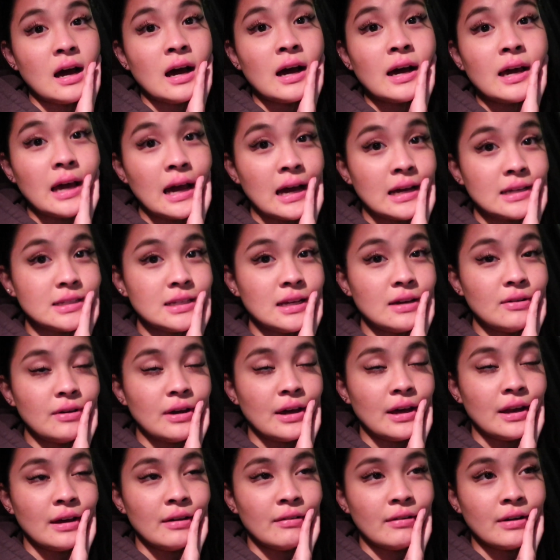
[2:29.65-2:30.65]
I actually have a
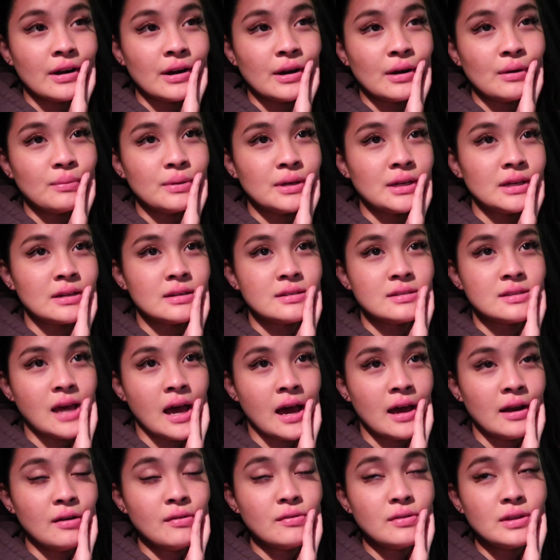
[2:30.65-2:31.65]
headache right now because
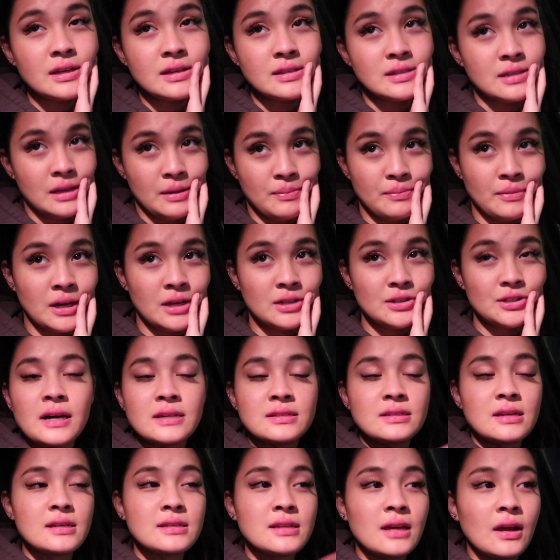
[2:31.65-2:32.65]
I didn't really sleep much.
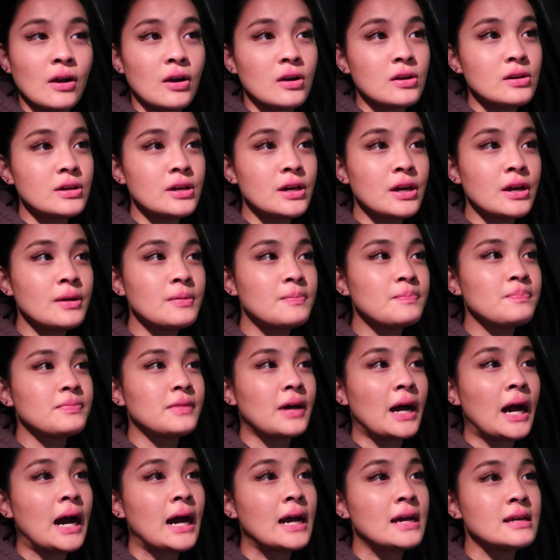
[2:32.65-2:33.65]
As I said earlier,
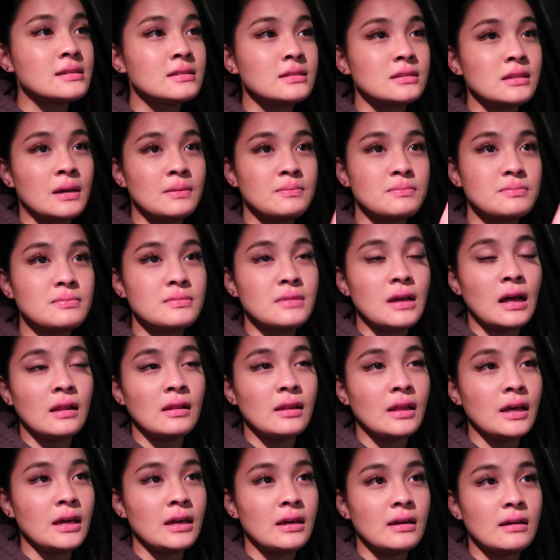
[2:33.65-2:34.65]
I slept
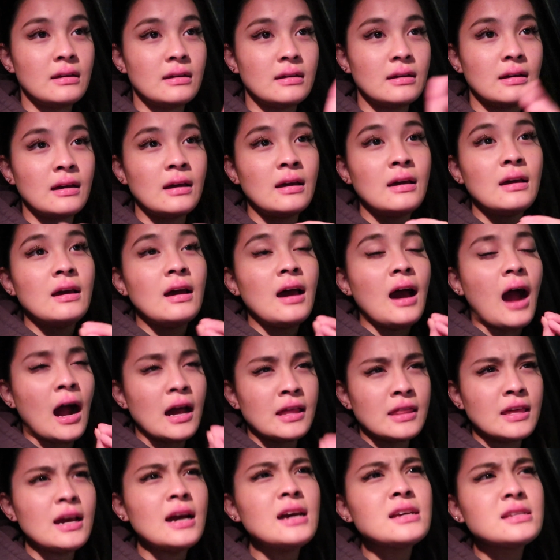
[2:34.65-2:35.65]
at like,
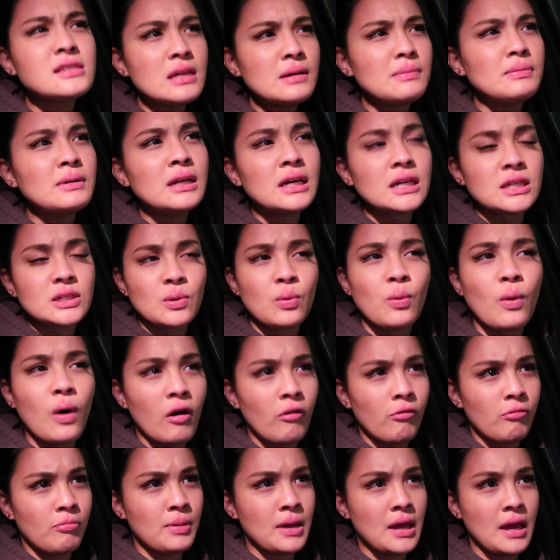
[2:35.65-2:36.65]
I think I slept at like
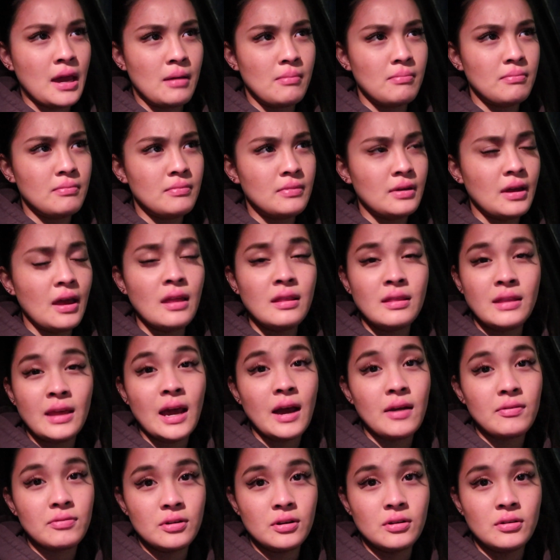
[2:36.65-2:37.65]
12 p.m. in the
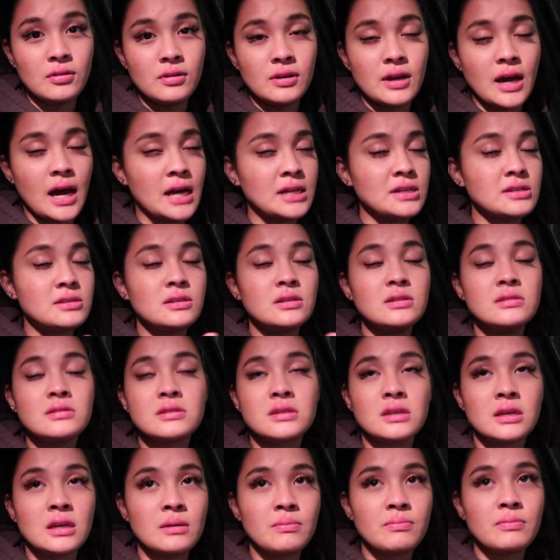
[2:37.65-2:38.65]
afternoon. I just couldn't
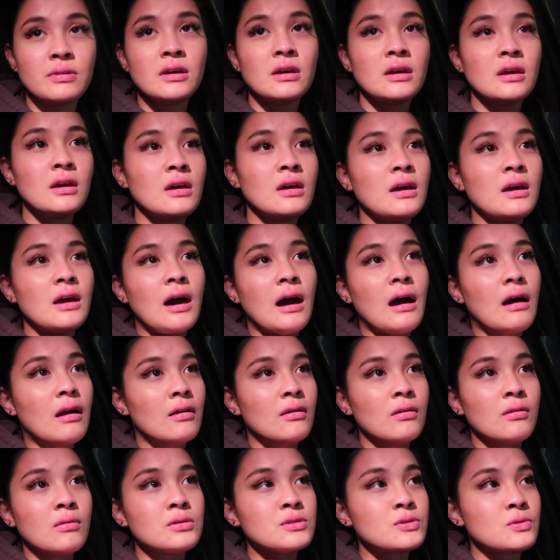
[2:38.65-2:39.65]
sleep I
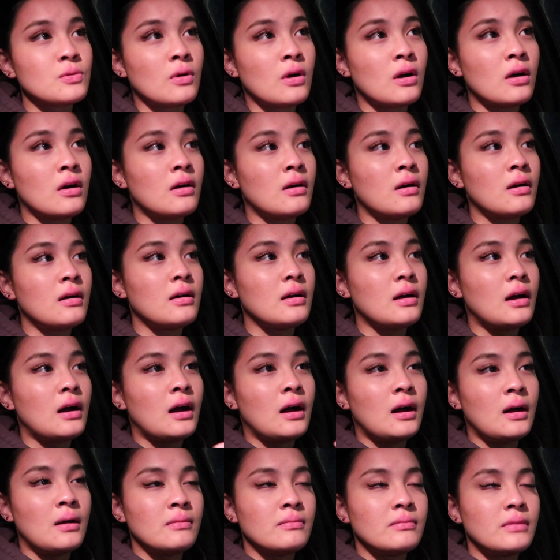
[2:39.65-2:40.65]
don't know what's wrong.
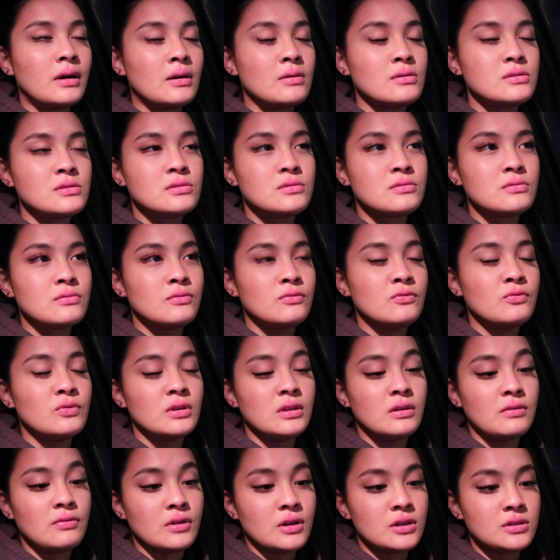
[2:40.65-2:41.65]
Um, I was
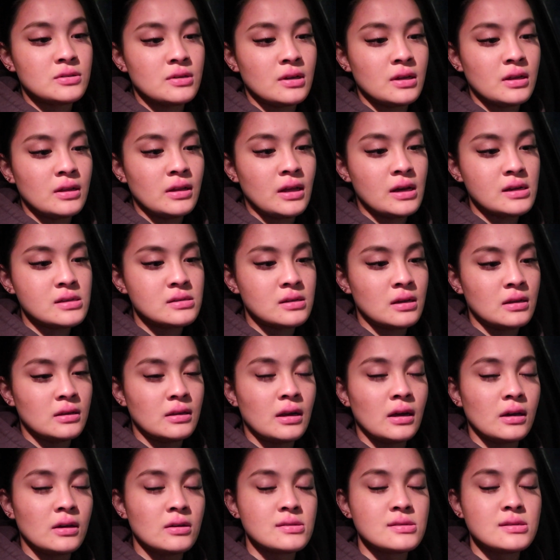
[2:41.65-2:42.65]
really frustrated last night
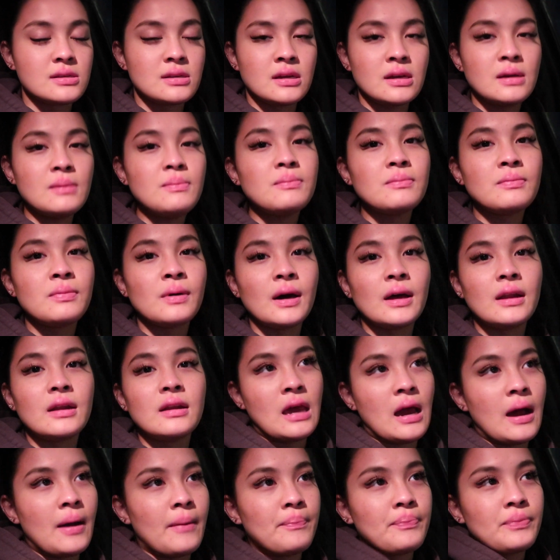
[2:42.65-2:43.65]
that I couldn't sleep. But
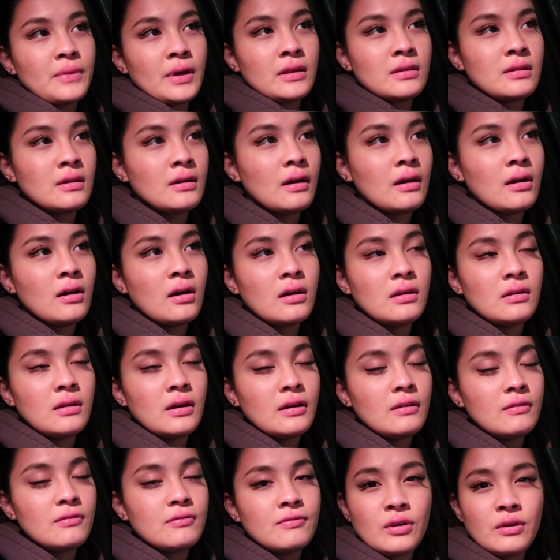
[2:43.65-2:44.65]
yeah, I think I got
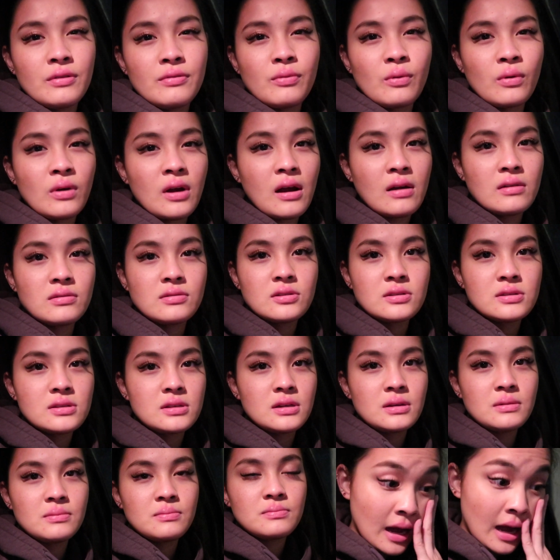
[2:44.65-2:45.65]
like three, four hours of
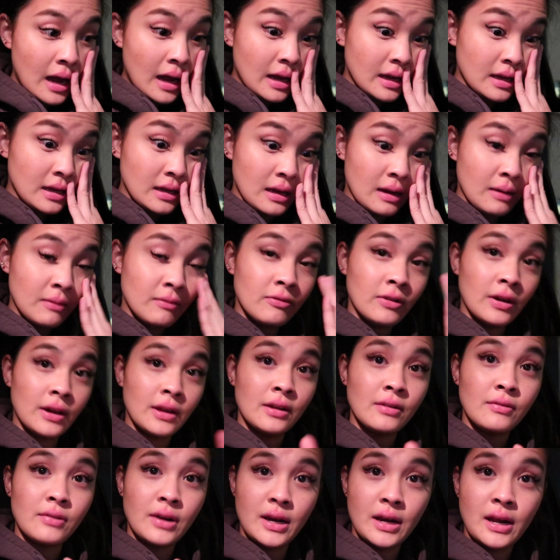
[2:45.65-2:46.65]
sleep. I am
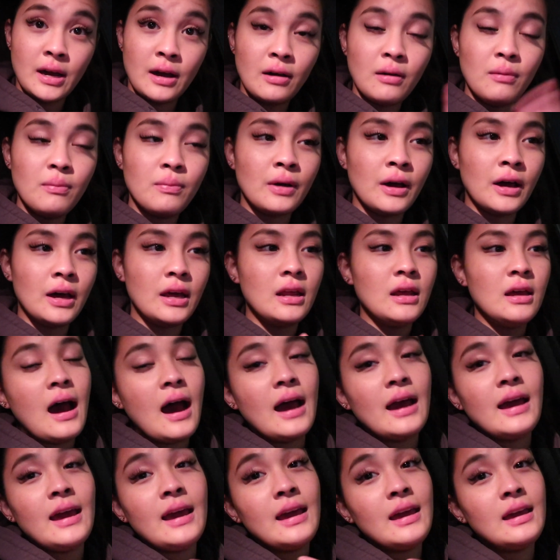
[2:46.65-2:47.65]
fading right now, but
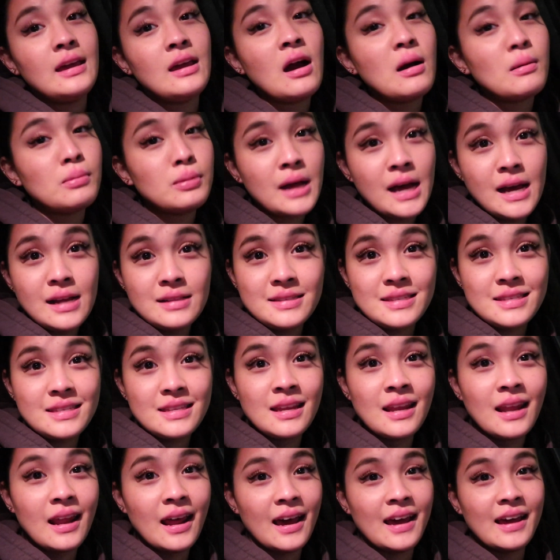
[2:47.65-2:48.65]
I got plans
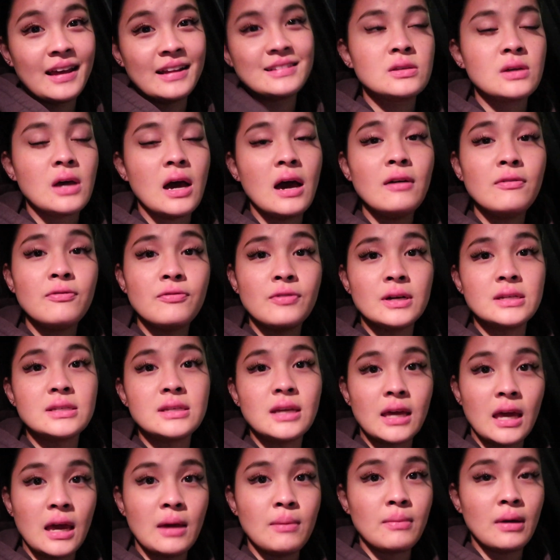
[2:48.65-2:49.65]
tonight. So I have friends
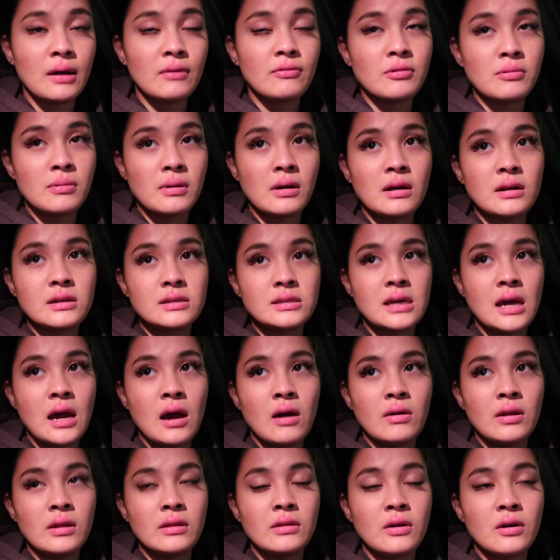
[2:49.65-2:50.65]
that came back from out of
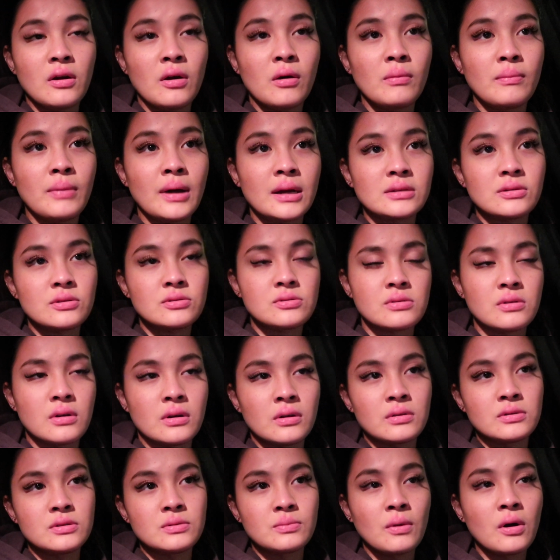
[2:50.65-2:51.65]
town and they're going back to
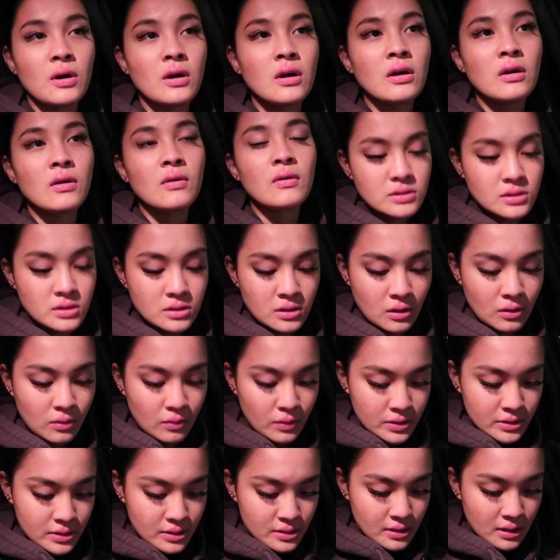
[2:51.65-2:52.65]
Toronto tomorrow. So
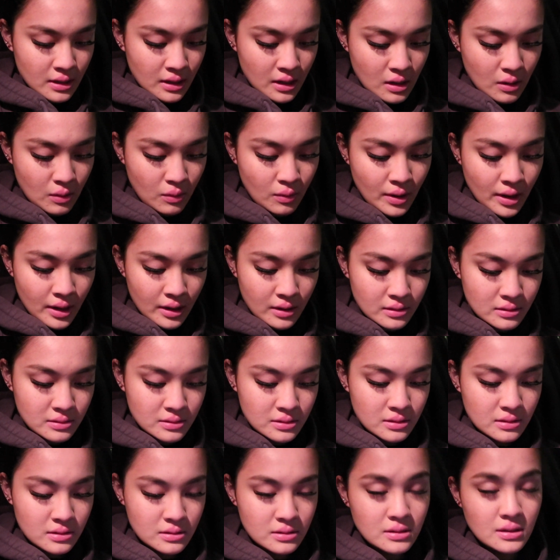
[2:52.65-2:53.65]
we're just gonna get
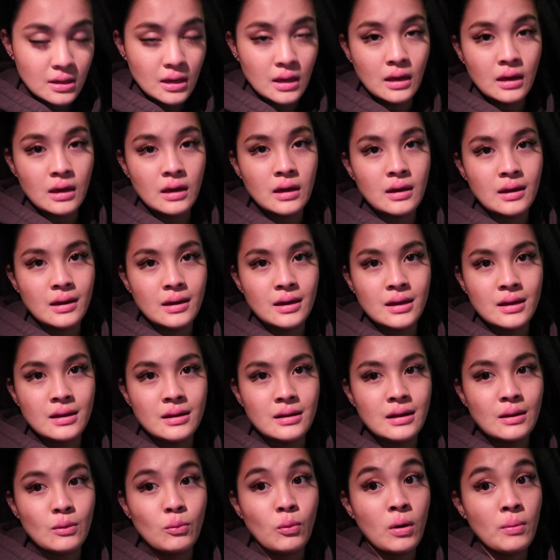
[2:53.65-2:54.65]
wings
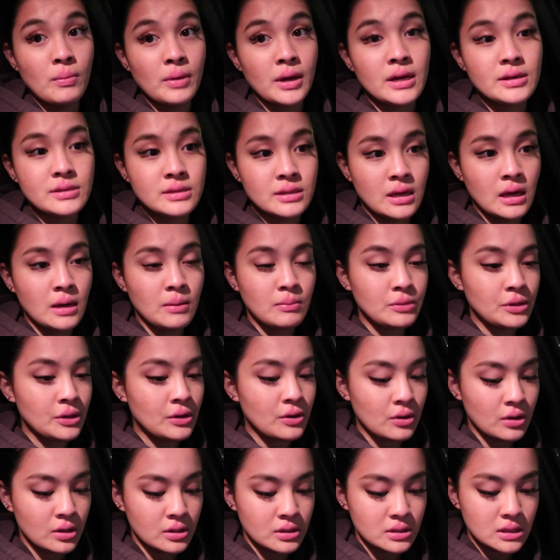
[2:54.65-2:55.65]
and Womack has a game
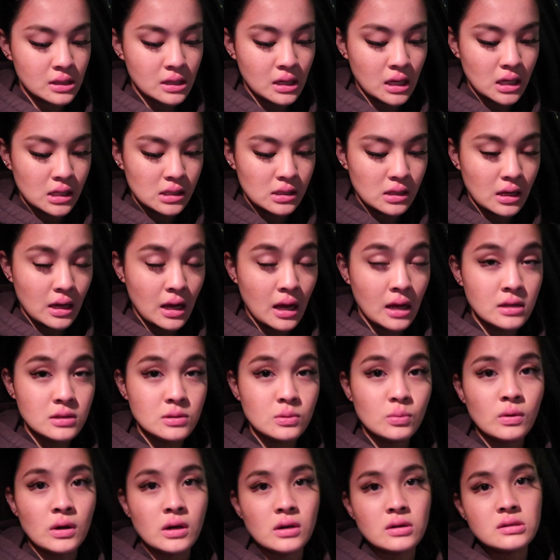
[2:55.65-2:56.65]
later on tonight
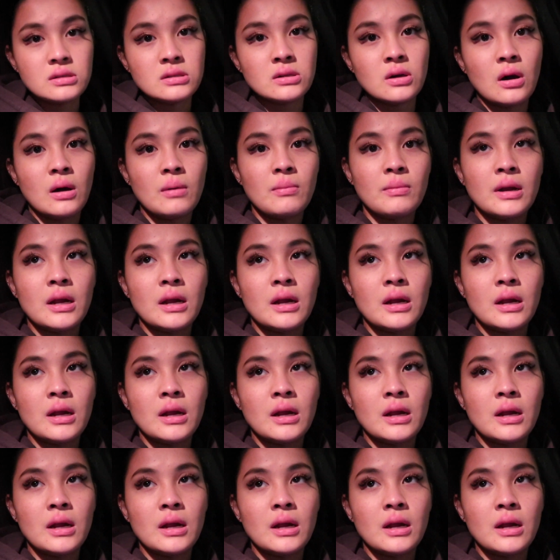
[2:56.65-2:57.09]
as well. So I'm